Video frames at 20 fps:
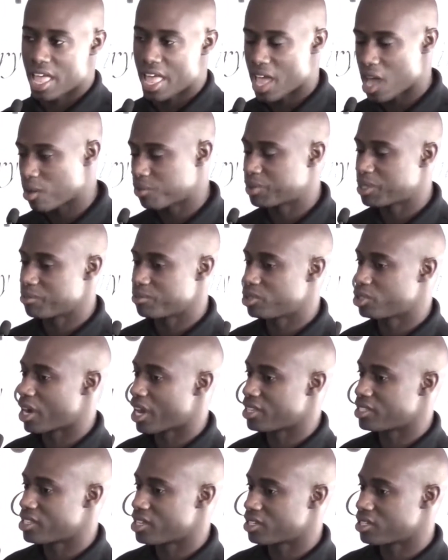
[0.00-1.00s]
help them
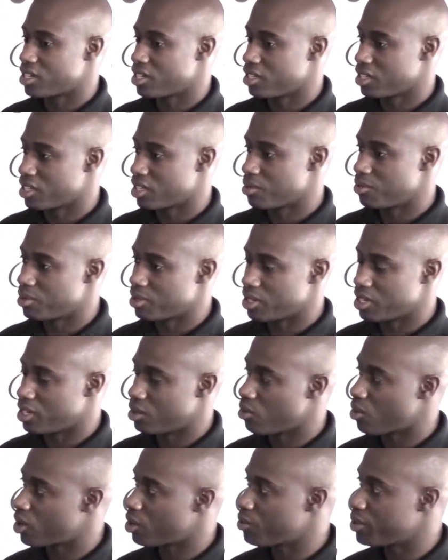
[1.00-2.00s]
transition in the
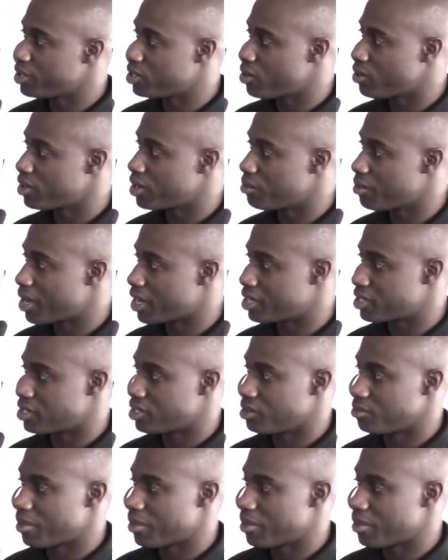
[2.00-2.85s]
community? What are we doing to make,